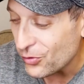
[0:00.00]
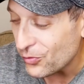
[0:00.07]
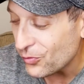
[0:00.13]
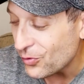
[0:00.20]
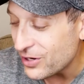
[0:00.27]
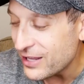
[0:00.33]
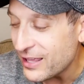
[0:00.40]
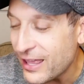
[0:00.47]

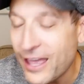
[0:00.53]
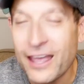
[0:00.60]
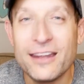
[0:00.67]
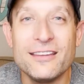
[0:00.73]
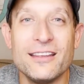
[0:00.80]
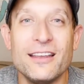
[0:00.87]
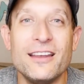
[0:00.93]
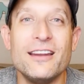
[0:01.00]
when it
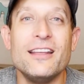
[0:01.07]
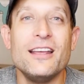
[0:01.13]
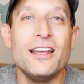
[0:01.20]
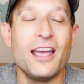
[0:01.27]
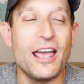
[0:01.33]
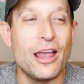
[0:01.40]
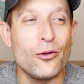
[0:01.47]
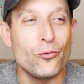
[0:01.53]
ended
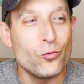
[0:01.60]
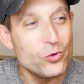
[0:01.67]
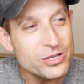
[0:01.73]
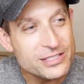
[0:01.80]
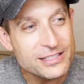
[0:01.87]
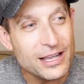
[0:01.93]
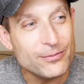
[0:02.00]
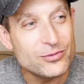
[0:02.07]
and we
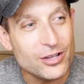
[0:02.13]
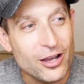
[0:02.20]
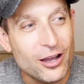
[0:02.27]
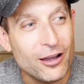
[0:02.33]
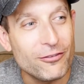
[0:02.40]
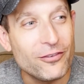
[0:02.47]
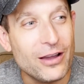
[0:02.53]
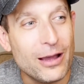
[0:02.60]
stepped
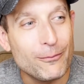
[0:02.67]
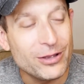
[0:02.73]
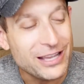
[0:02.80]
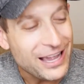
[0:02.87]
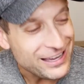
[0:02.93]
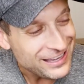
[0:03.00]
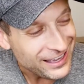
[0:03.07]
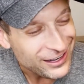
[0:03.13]
off, I'm like,
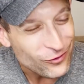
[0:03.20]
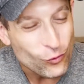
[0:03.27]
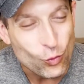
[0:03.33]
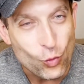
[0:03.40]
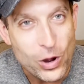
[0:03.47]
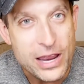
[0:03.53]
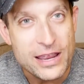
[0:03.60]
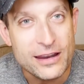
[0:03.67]
I gotta
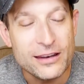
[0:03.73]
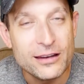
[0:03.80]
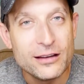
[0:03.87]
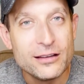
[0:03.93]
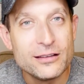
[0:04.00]
wait